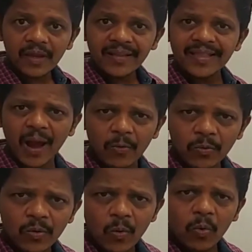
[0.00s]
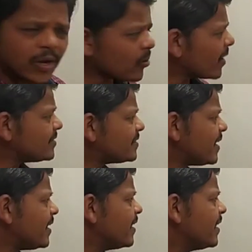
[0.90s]
Now, what you can
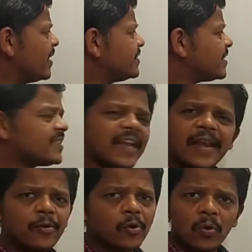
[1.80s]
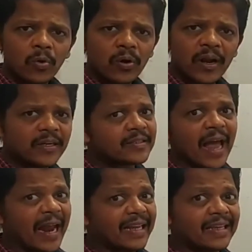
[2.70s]
see, 16 you know, it's
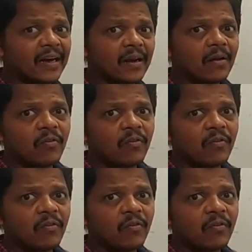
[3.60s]
either